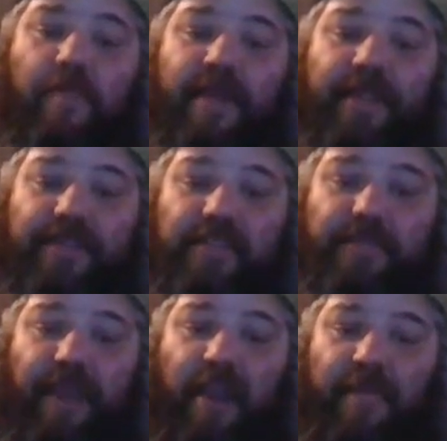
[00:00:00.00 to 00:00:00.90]
minutes to
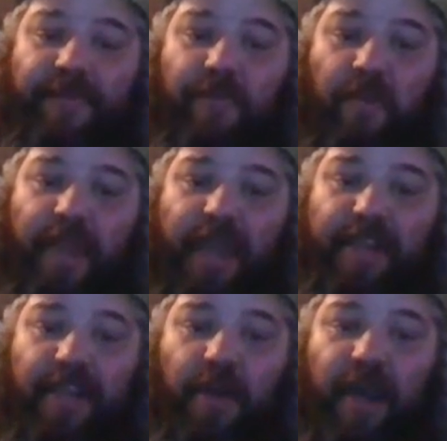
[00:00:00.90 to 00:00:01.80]
spare before we
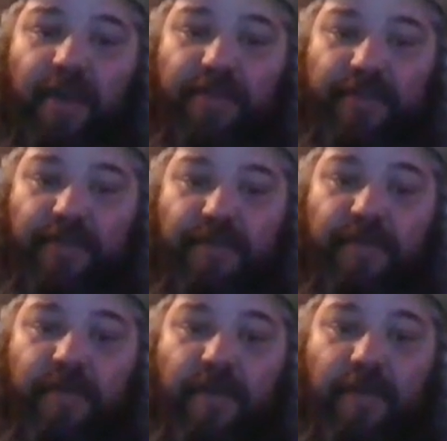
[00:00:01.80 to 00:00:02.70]
had to go out
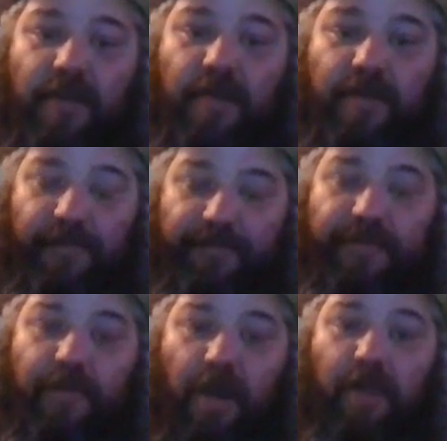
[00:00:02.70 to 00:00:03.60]
to the
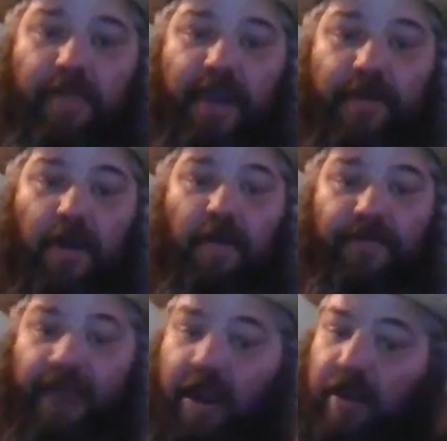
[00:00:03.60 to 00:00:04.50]
my
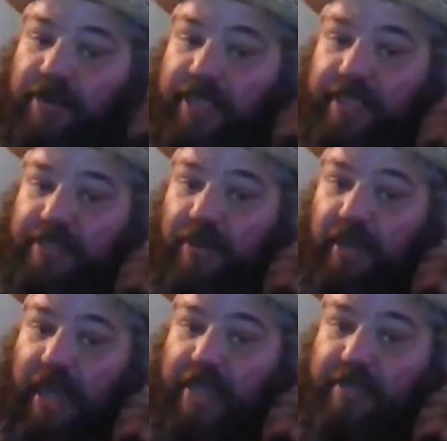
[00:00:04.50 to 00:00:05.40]
qualifier, which I had to
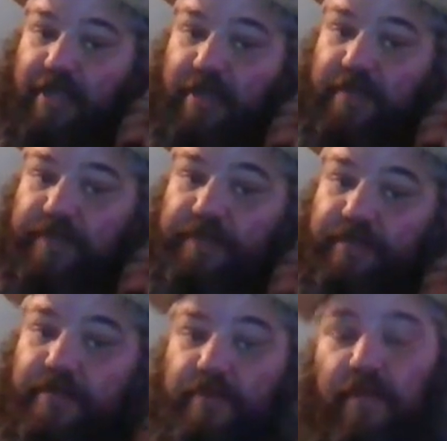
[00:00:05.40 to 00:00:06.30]
start last in.
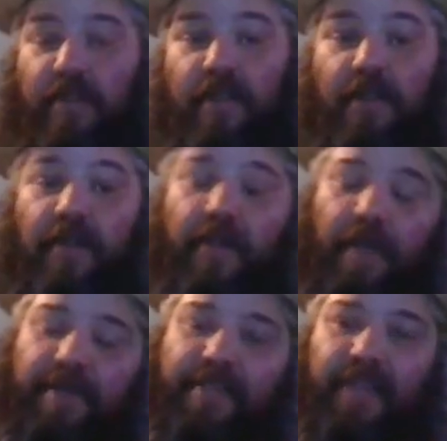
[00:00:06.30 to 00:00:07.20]

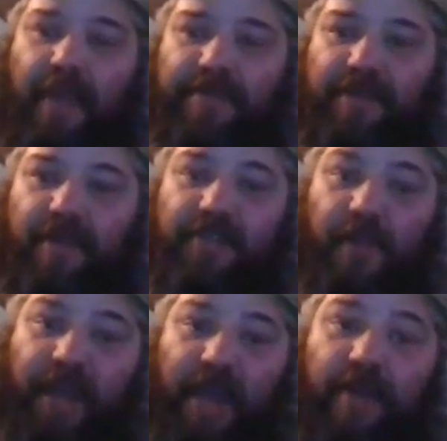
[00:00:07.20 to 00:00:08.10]
Missed time trials.
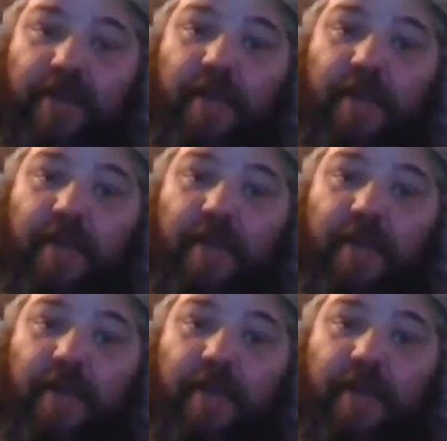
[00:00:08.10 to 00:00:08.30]
I went out,